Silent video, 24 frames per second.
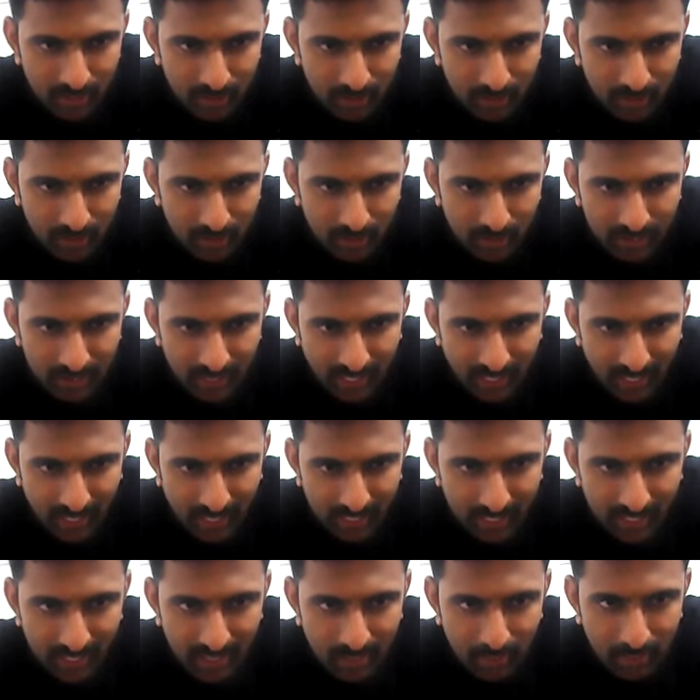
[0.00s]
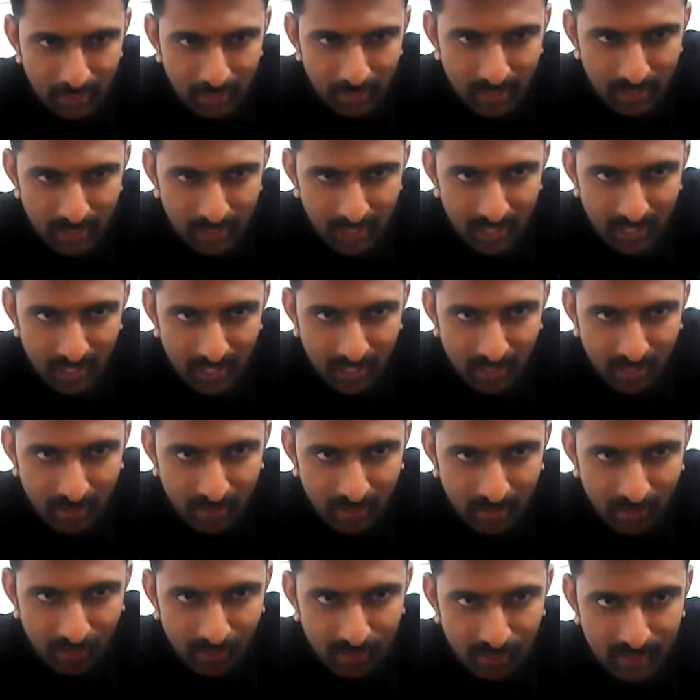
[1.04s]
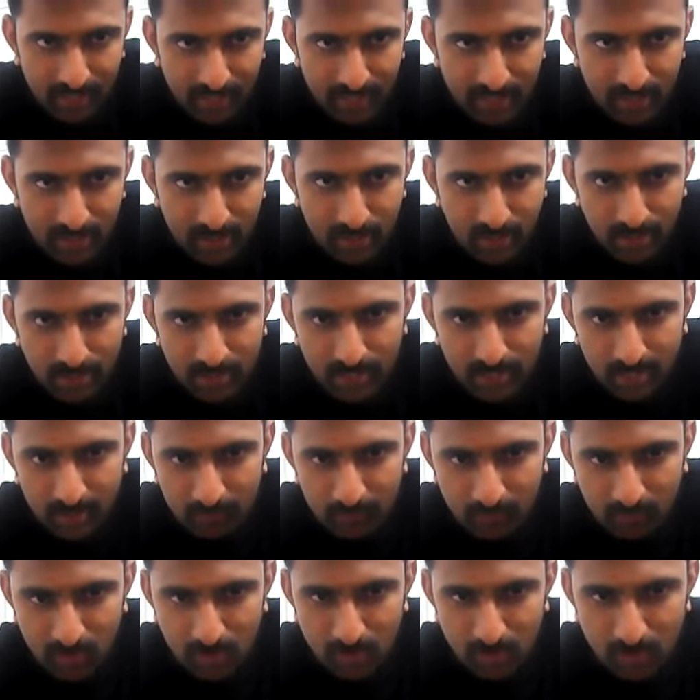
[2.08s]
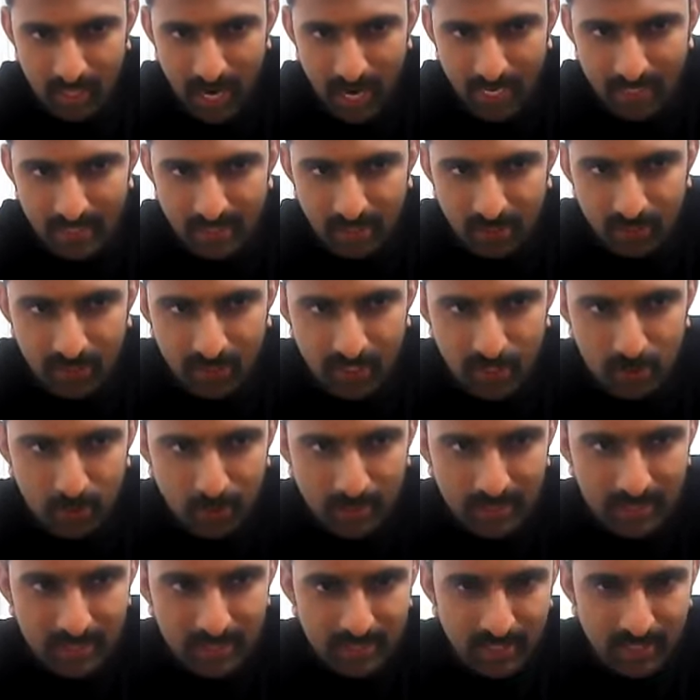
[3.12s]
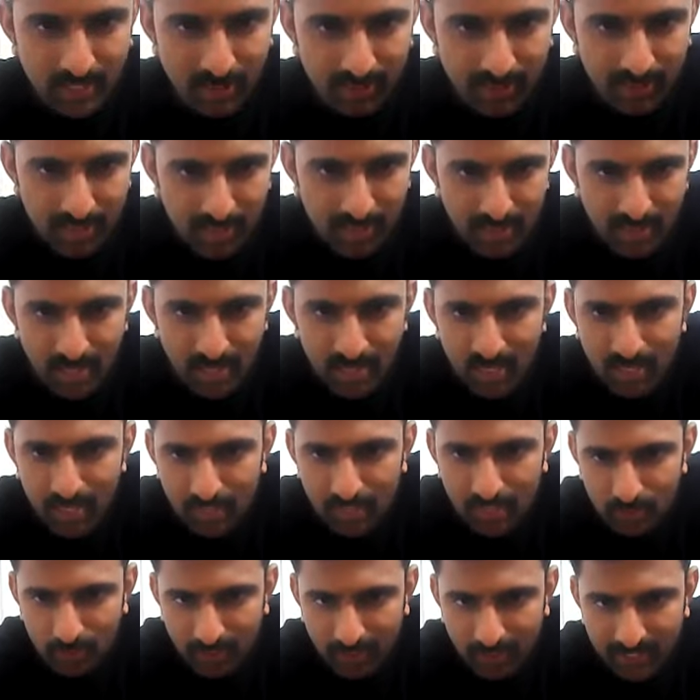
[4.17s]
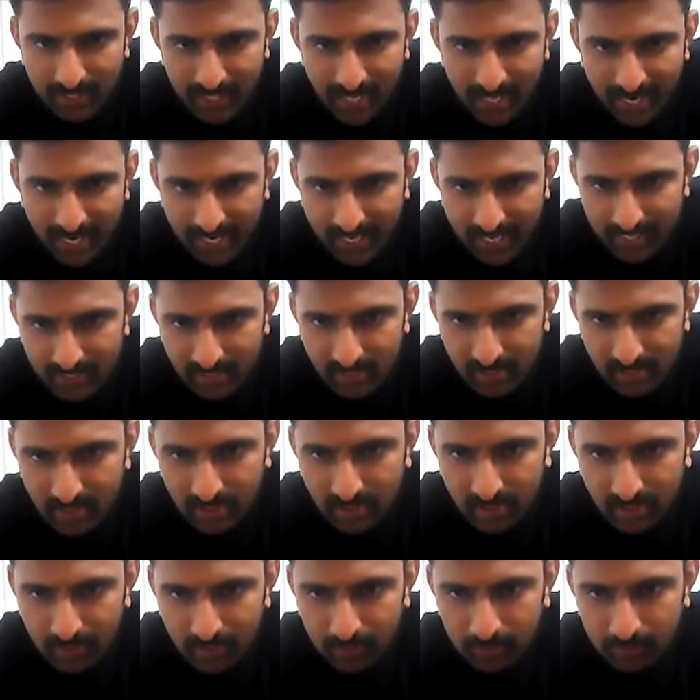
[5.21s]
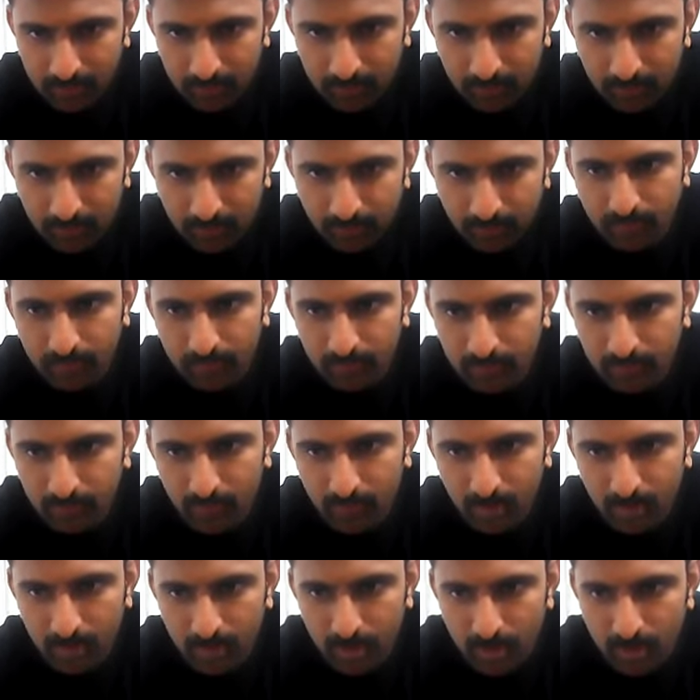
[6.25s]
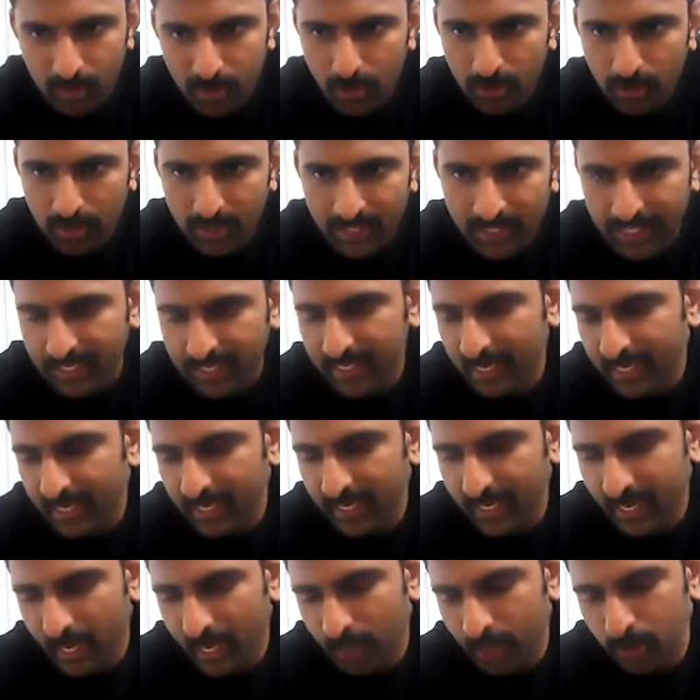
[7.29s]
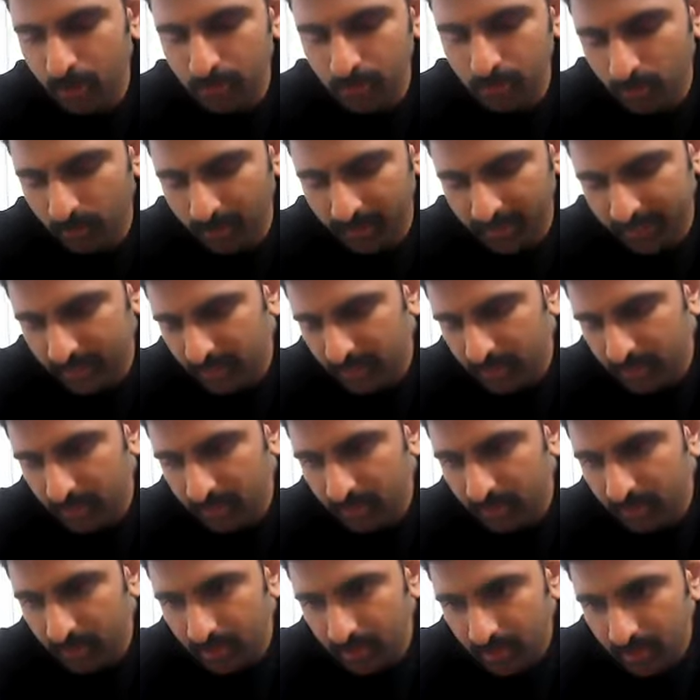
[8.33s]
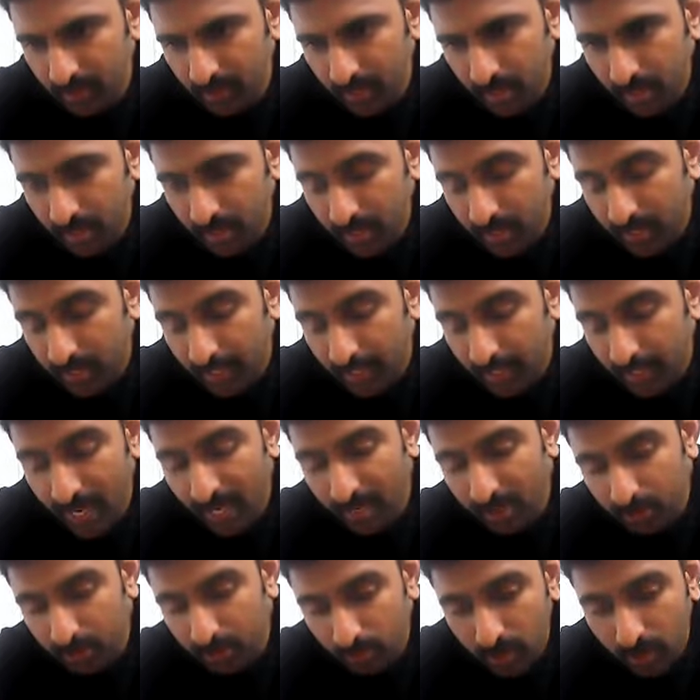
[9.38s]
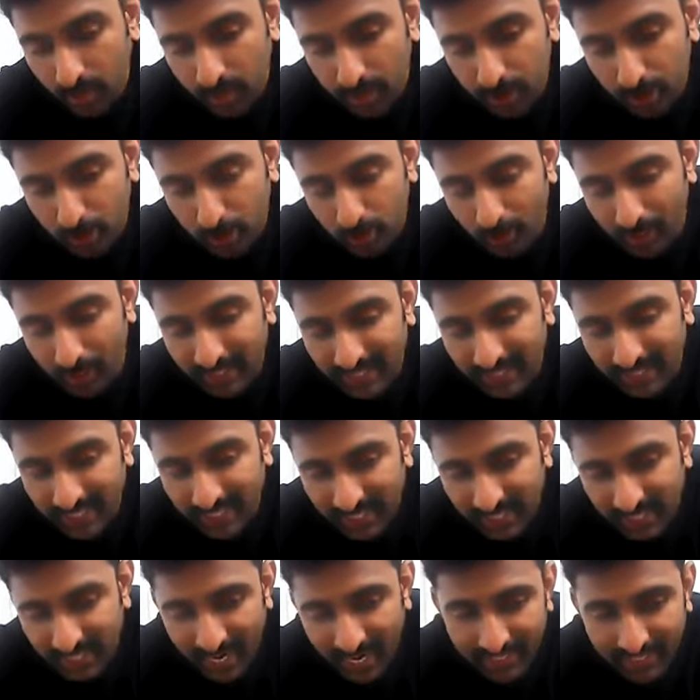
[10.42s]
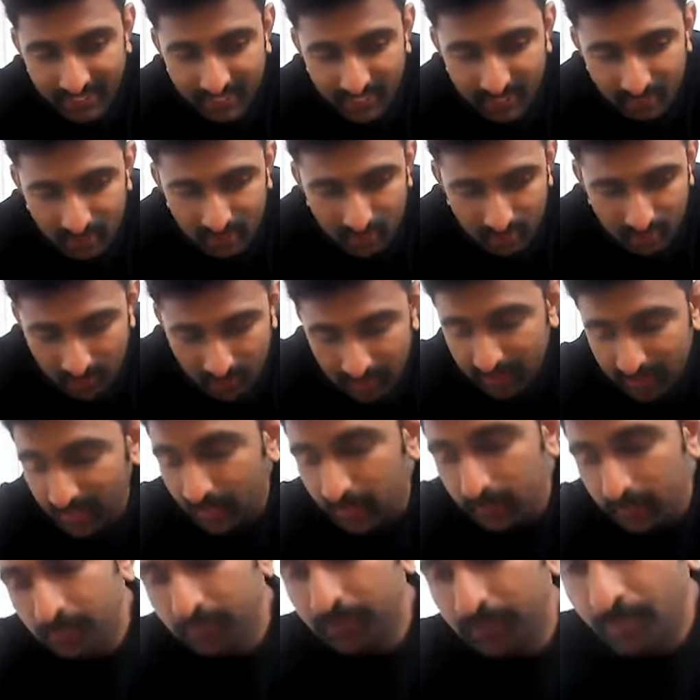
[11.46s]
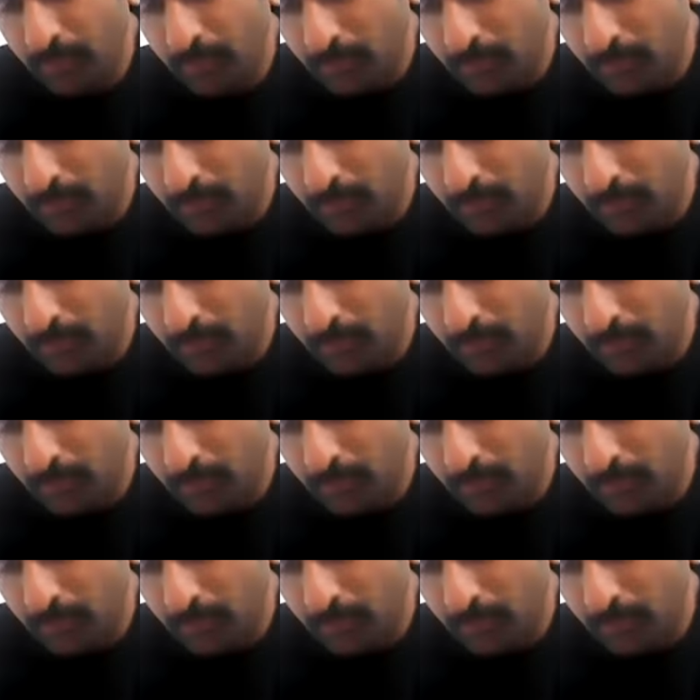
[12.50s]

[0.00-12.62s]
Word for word: don't carry umbrella. Very good. So that's our 27, 28. So kick and Yahoo movement. Now 29 and 30.